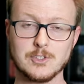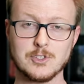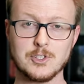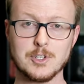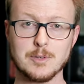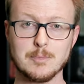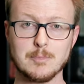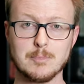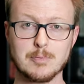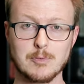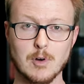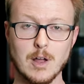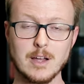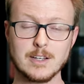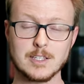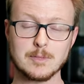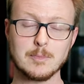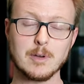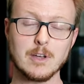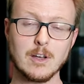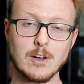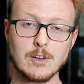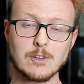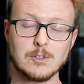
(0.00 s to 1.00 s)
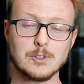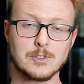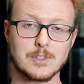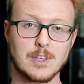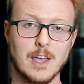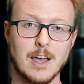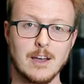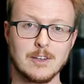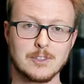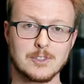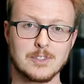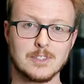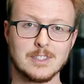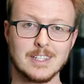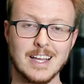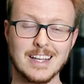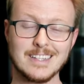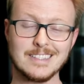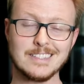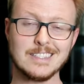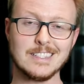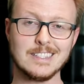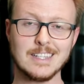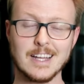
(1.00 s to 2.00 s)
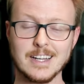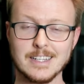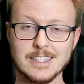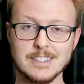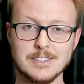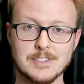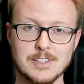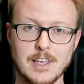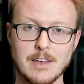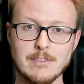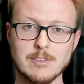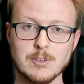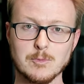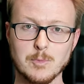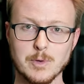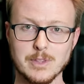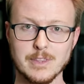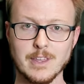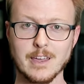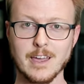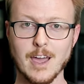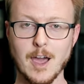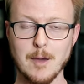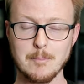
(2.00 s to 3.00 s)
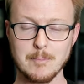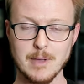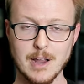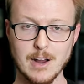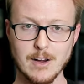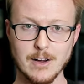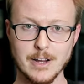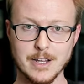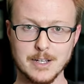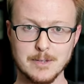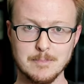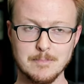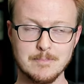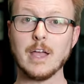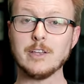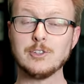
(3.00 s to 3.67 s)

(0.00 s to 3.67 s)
that she brought to my uncle's house in 1997 when they got married,